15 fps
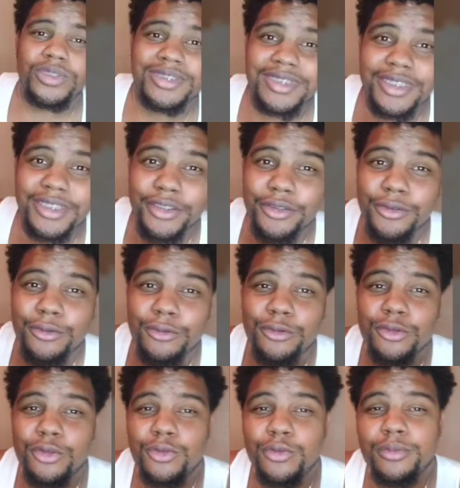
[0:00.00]
Good
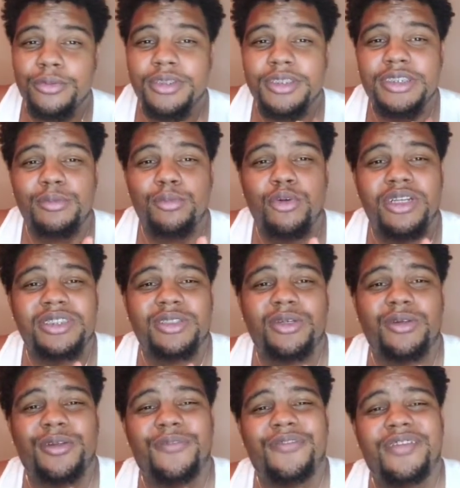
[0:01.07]
YouTube, this your boy
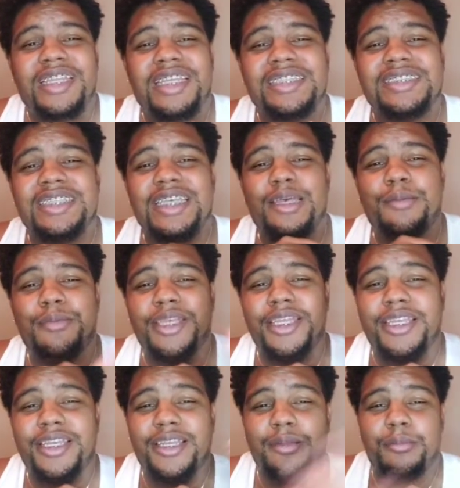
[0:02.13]
Tony Finesse Guy Man,
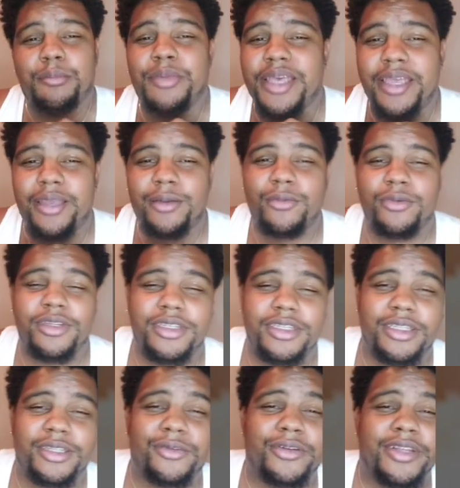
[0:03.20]
and I'm back with
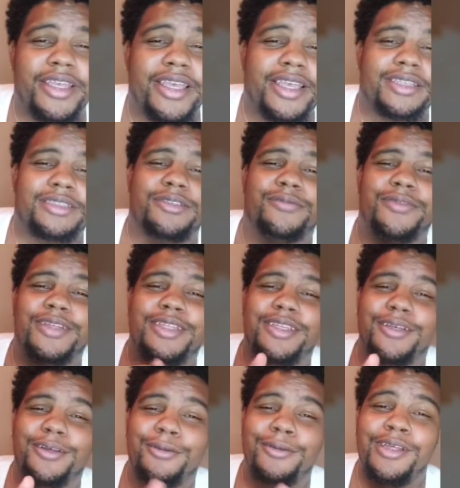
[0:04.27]
another reaction
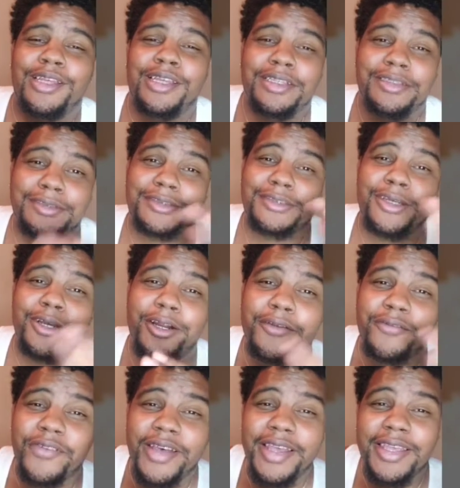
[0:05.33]
video. And sorry
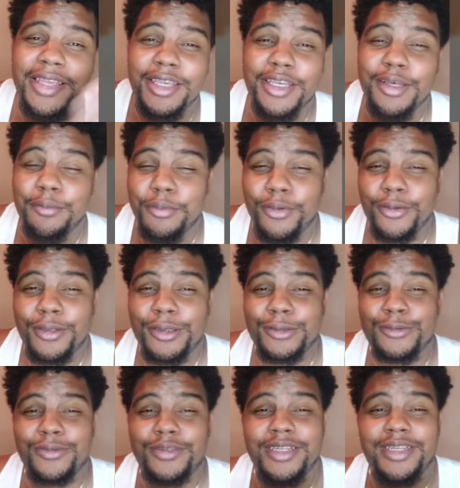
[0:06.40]
if I hiccup on this
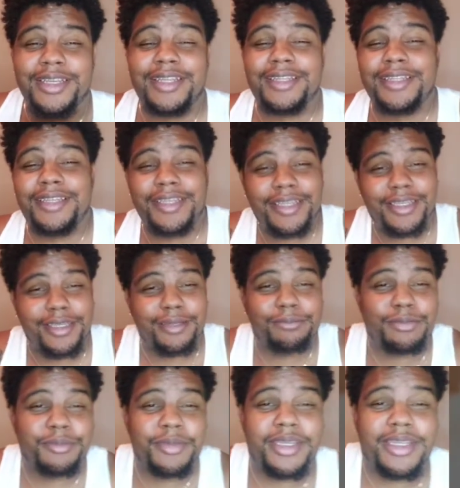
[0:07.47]
one, I got the hiccups,
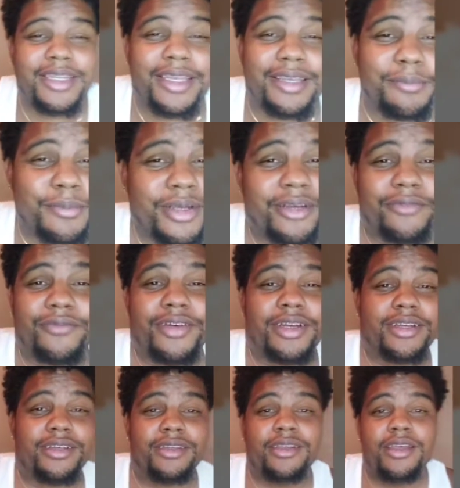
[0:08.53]
man, like a
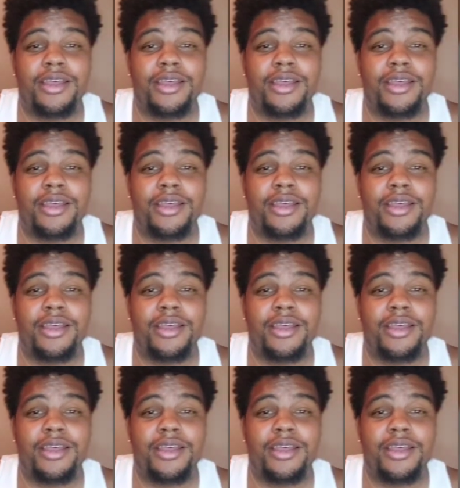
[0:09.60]
motherfucker.